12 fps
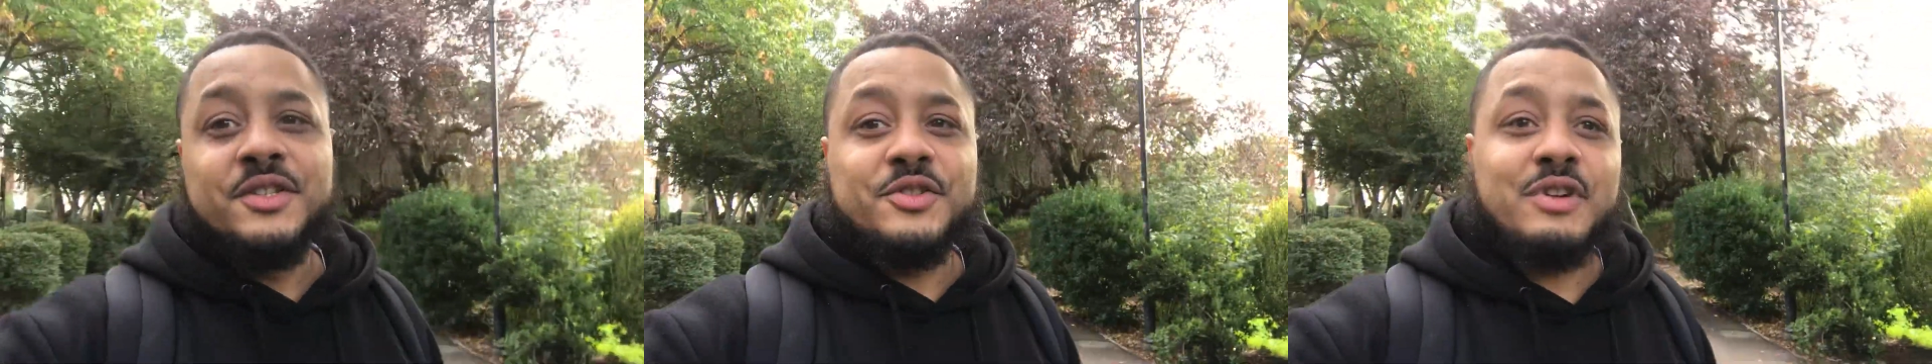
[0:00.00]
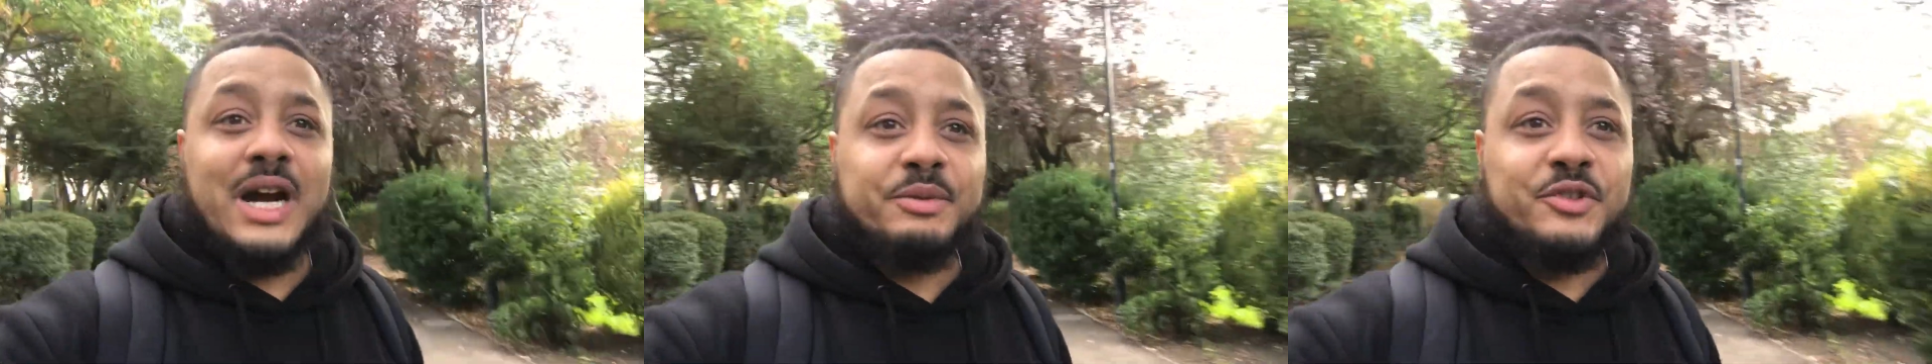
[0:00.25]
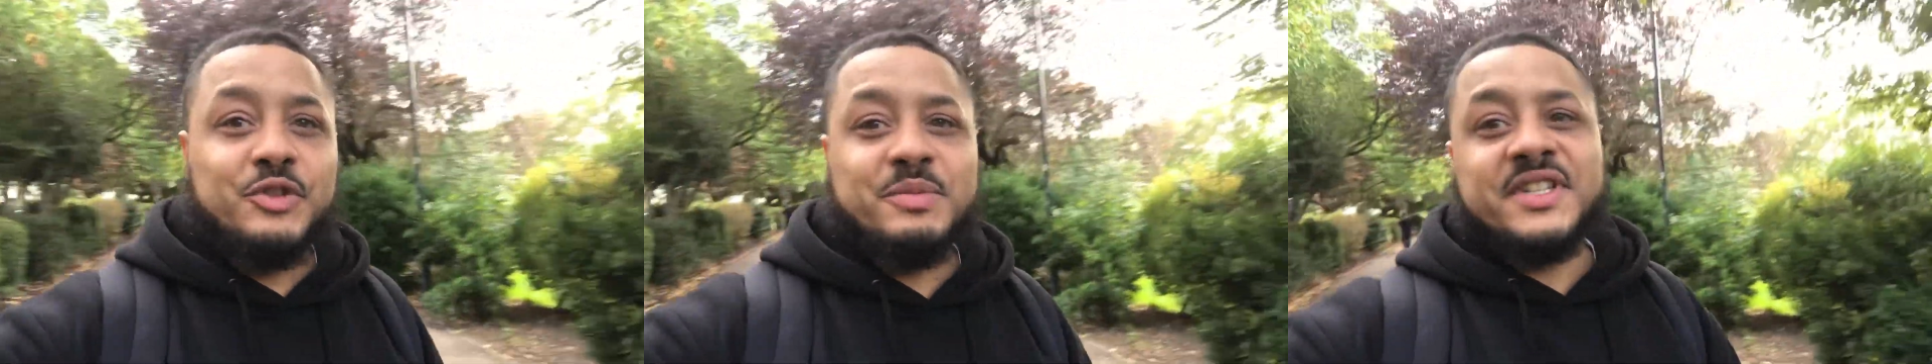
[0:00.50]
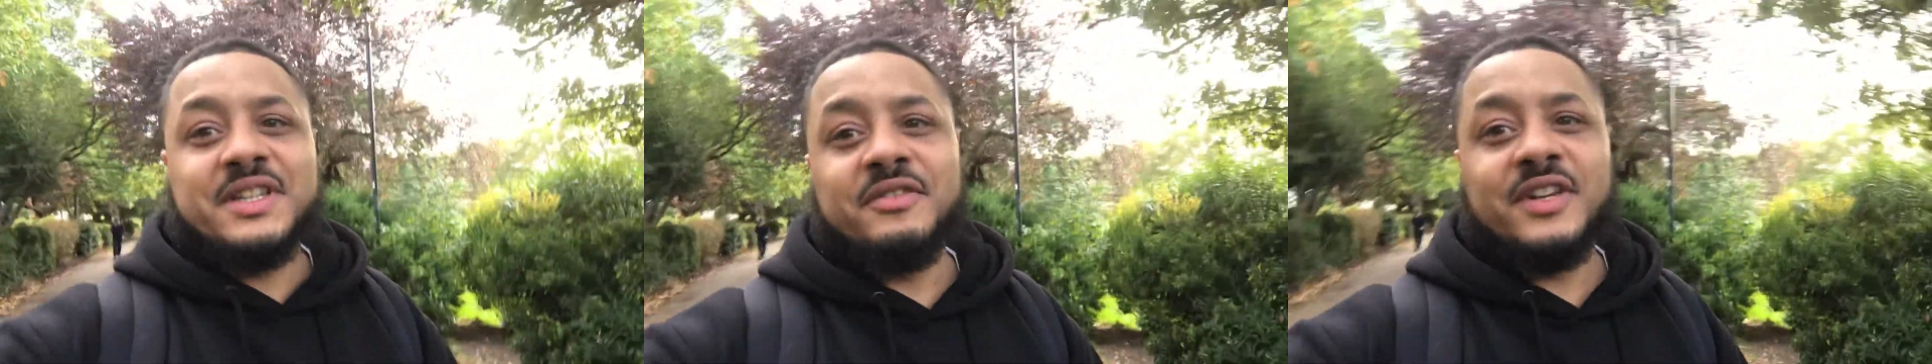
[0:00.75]
Subscribe to
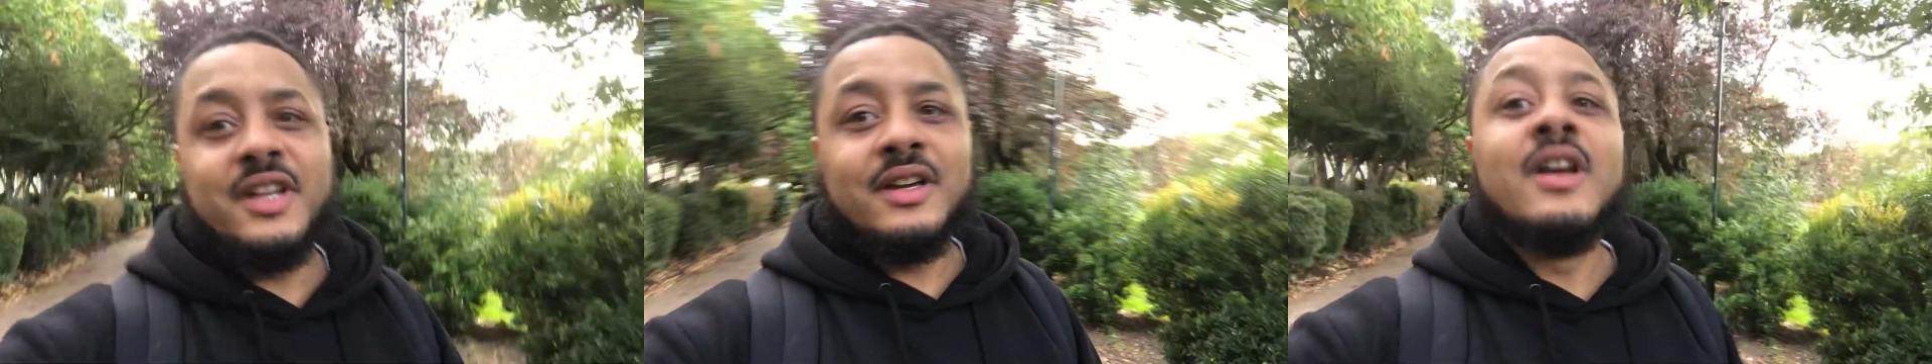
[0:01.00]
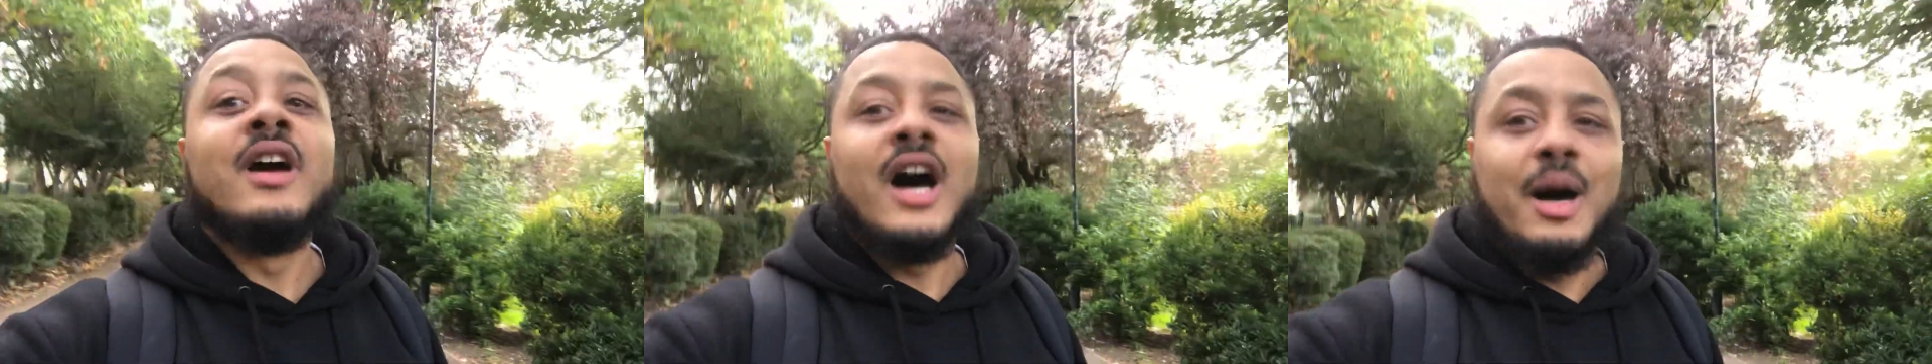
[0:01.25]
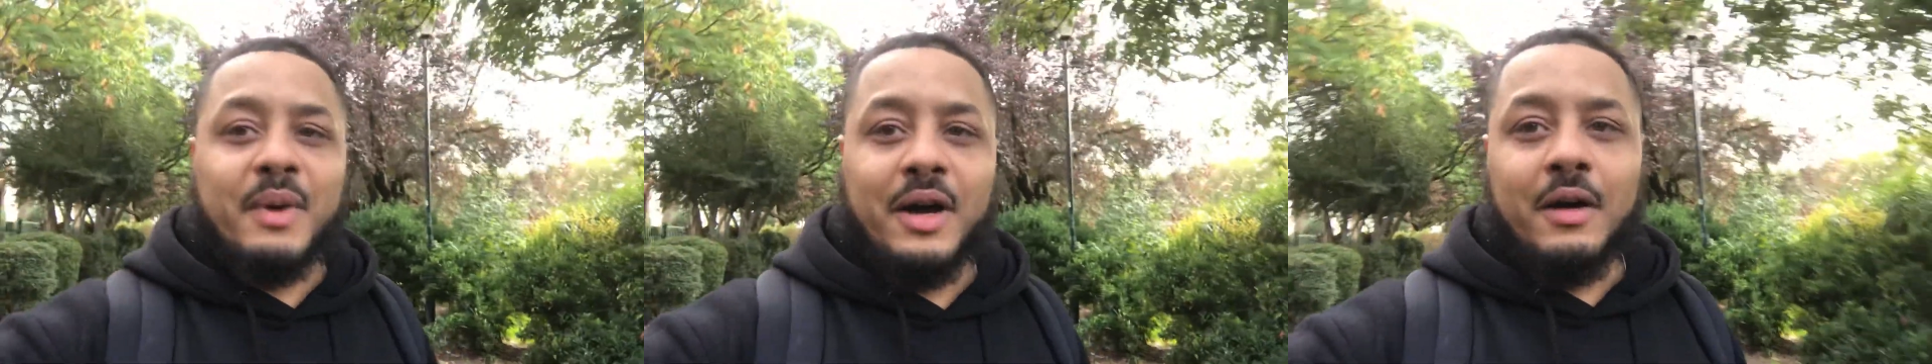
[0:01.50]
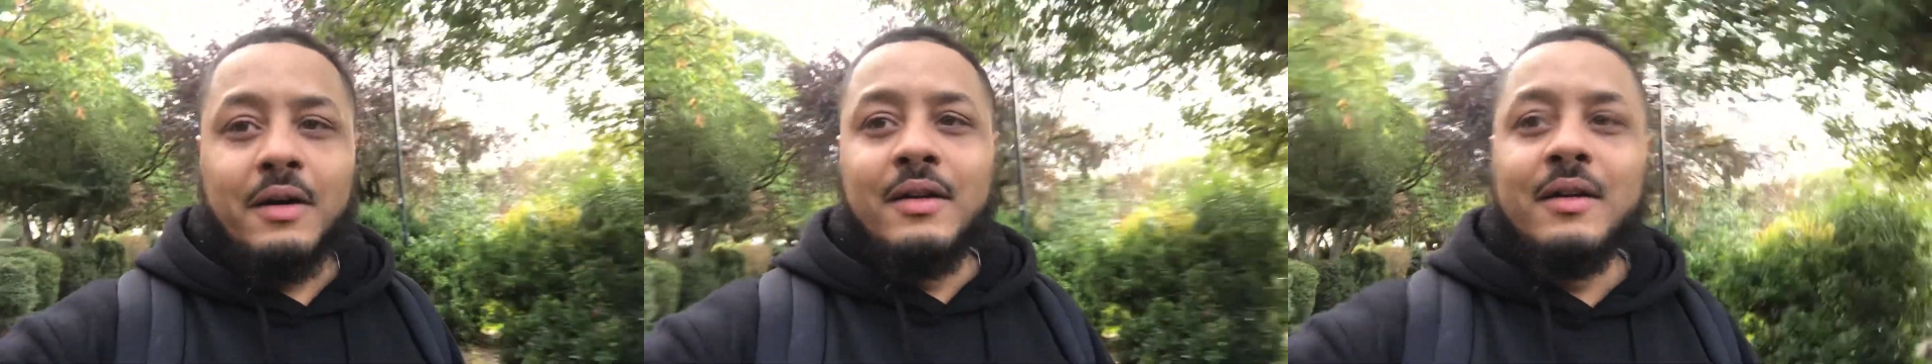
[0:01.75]
Troopz TV. I'm
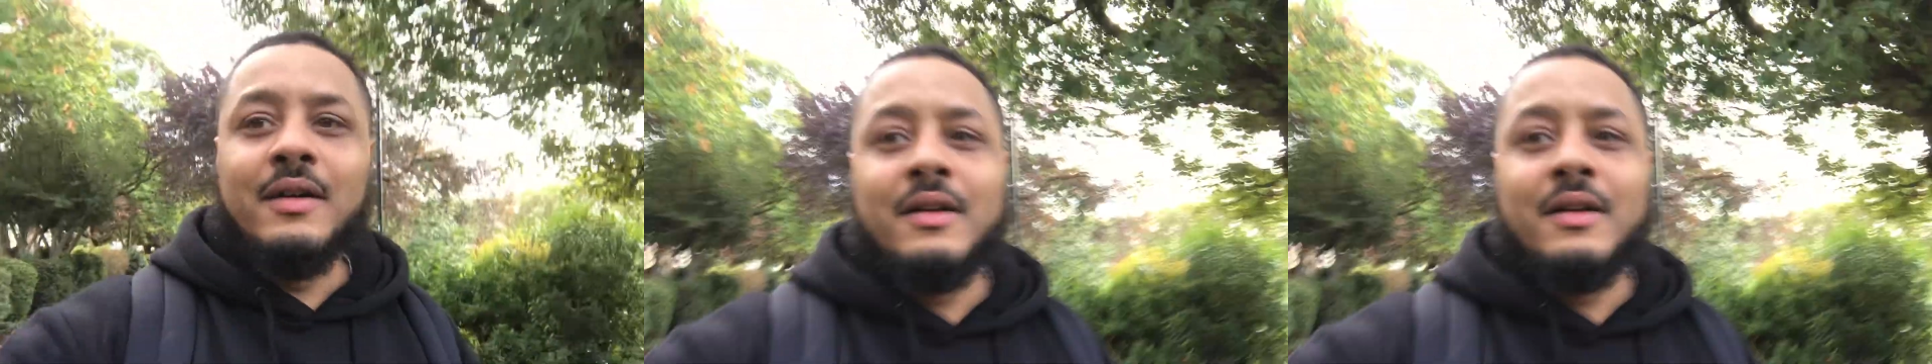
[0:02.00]
out.